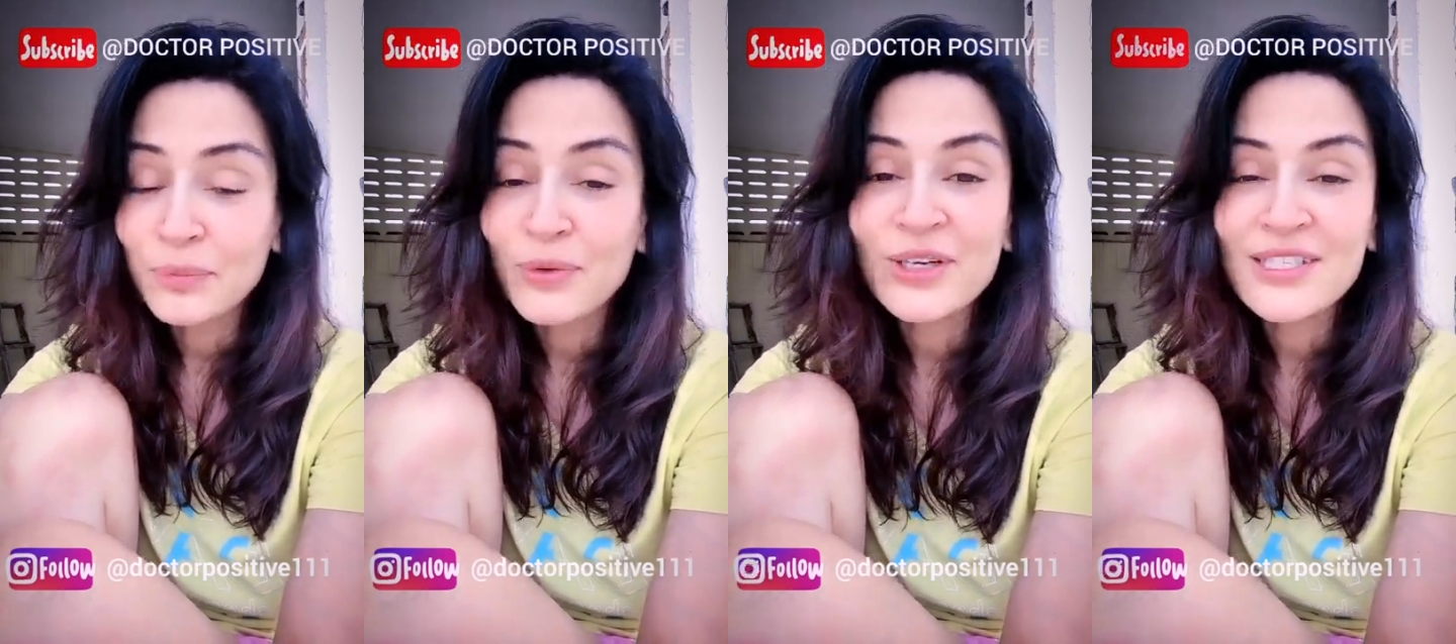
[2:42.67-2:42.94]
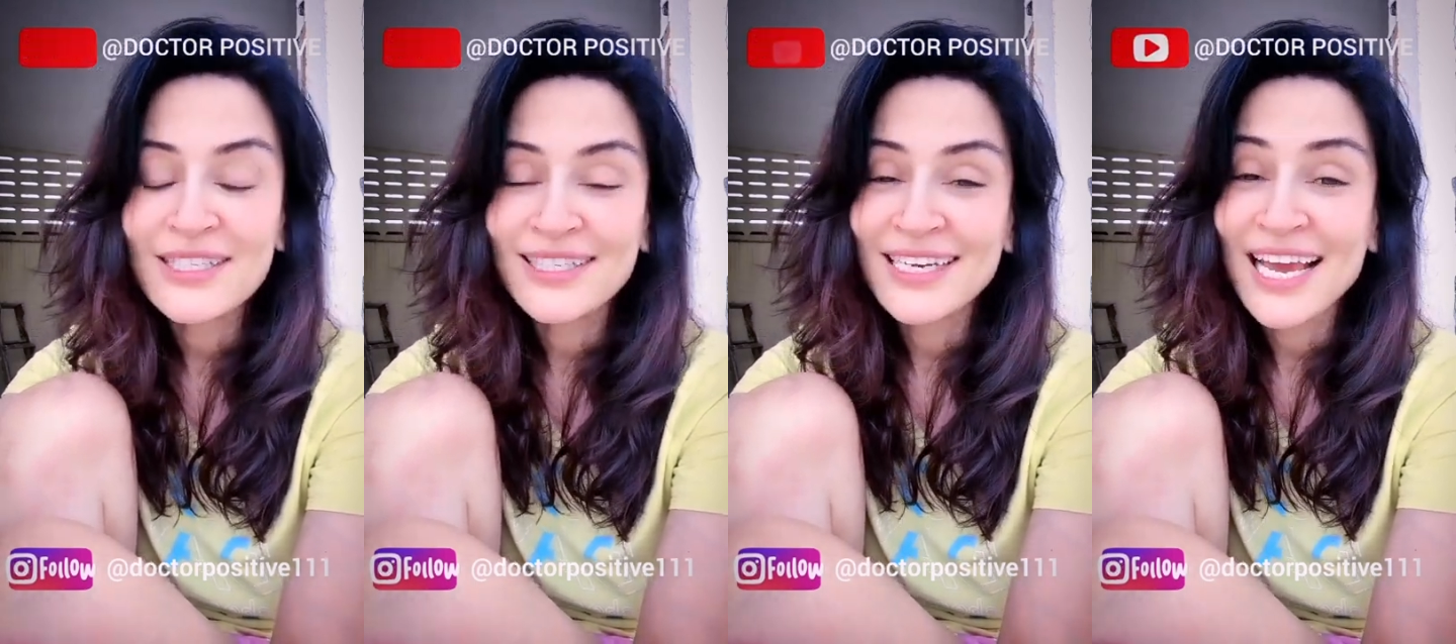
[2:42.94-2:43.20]

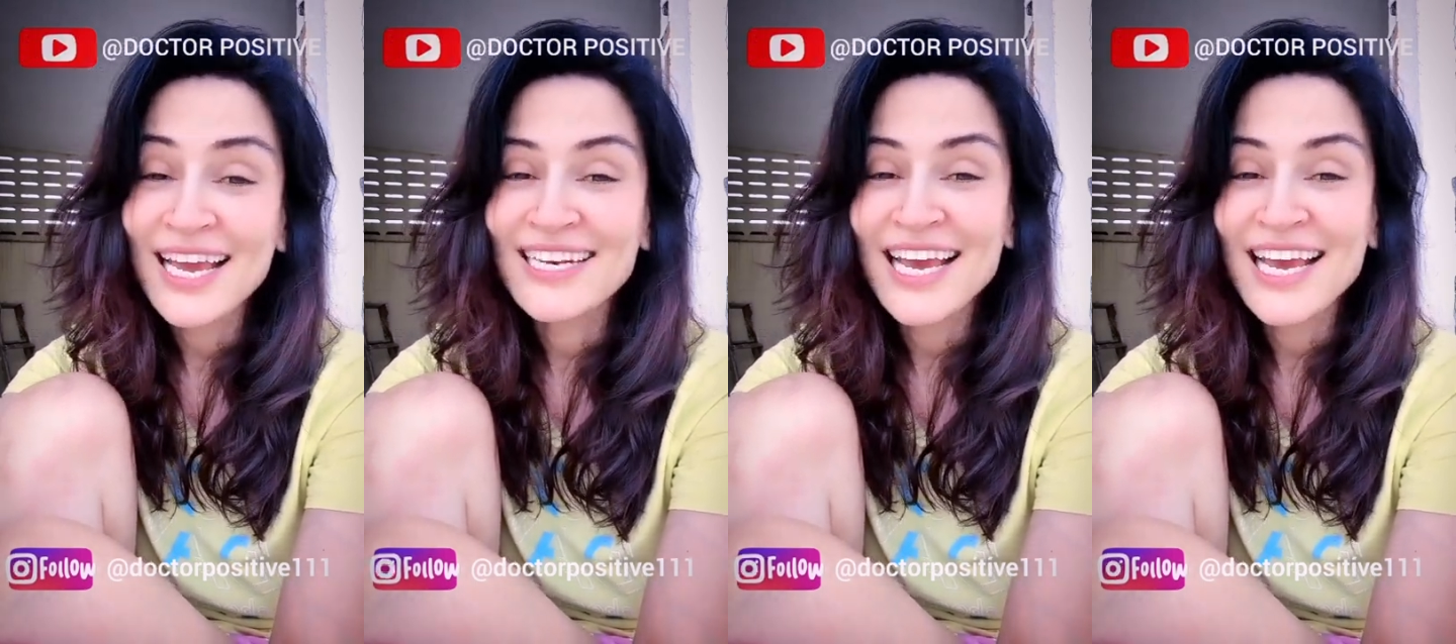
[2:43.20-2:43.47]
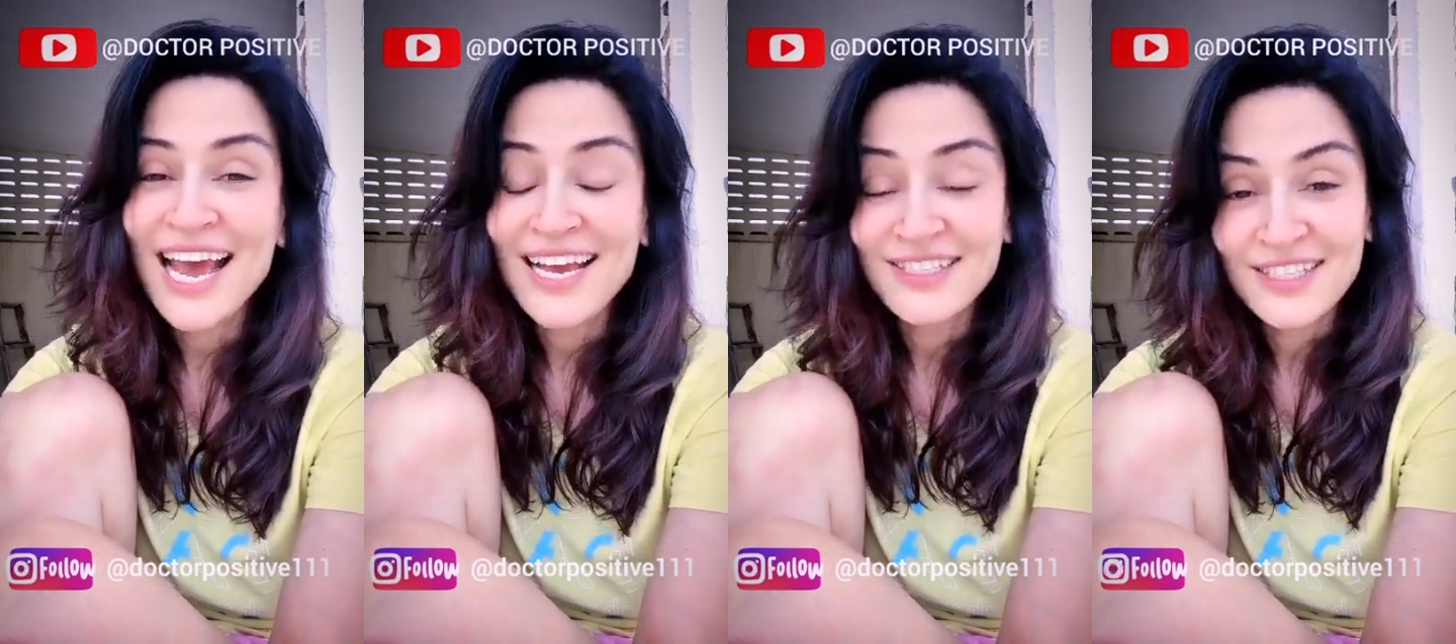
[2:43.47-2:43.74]
person
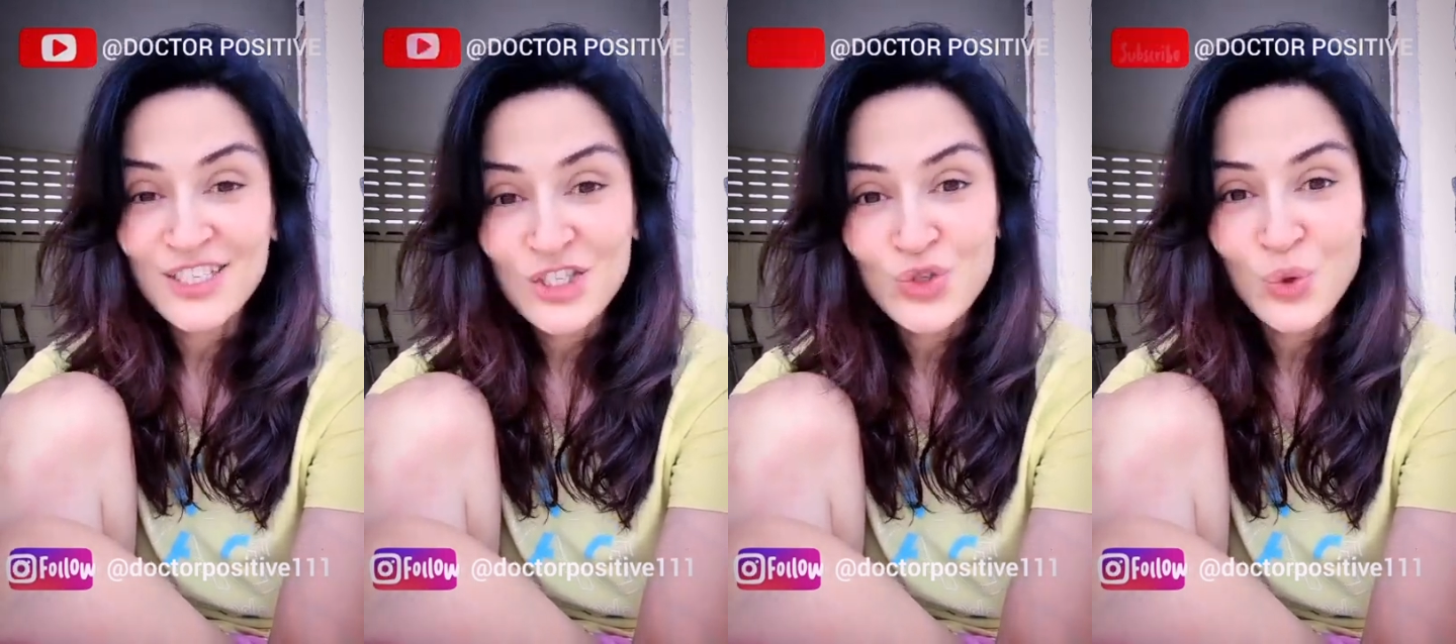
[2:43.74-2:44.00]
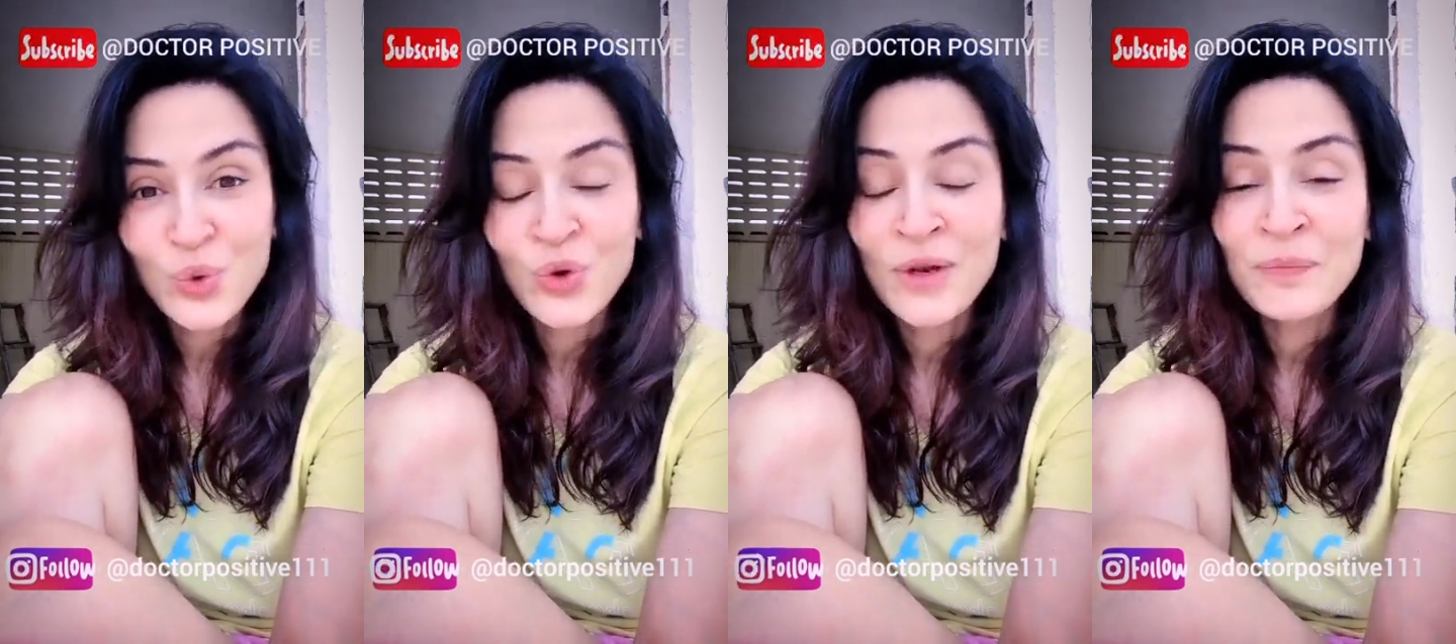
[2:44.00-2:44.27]
and as a
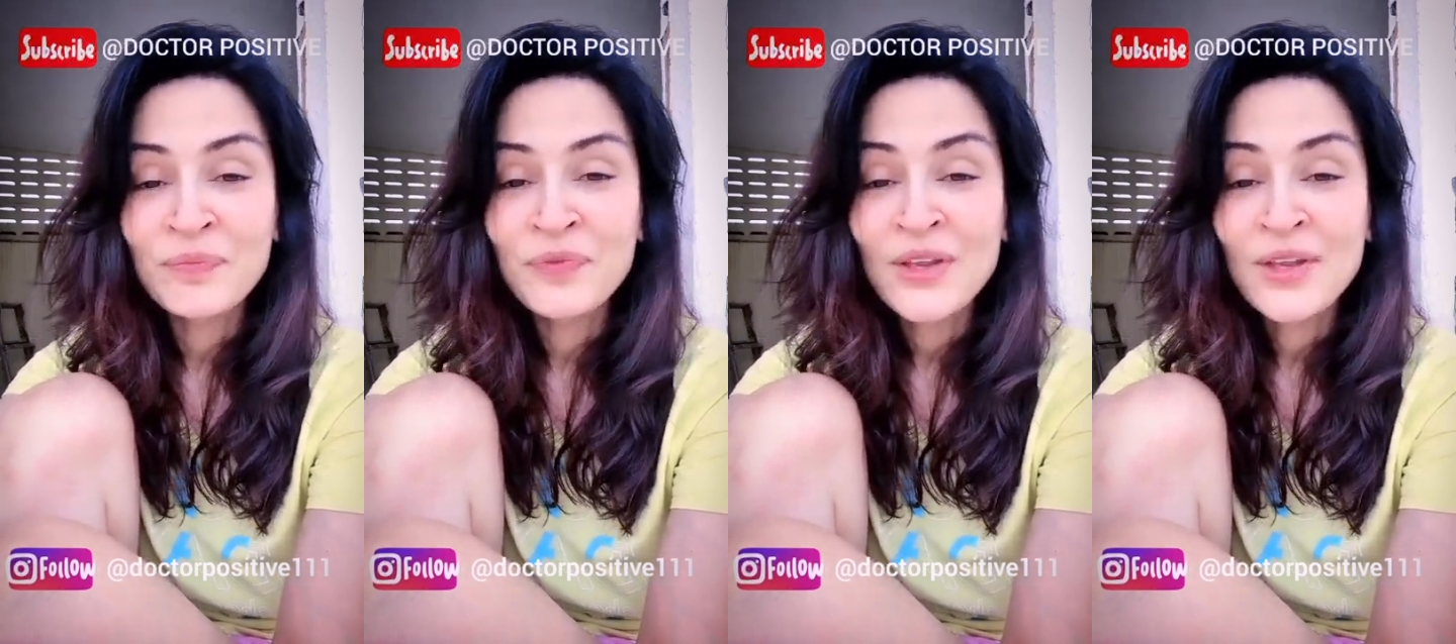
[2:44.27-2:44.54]
soul,